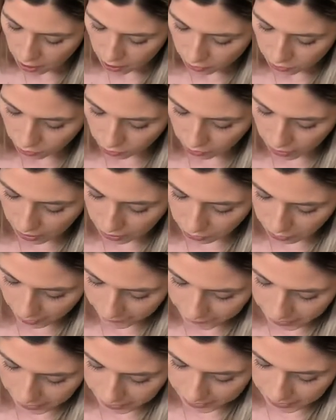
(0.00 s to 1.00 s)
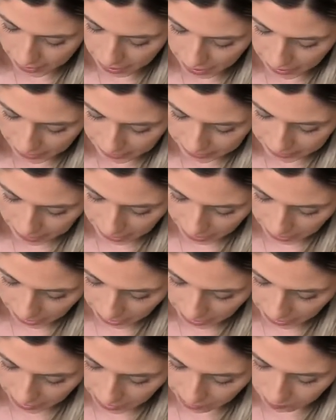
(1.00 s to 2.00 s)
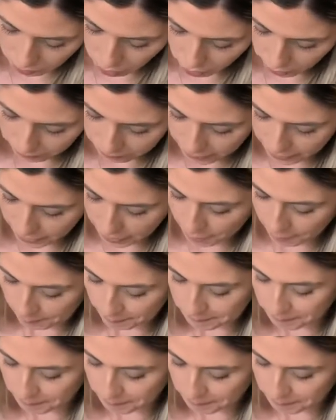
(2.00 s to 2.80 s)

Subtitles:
So then you have to decide, is that AM or PM?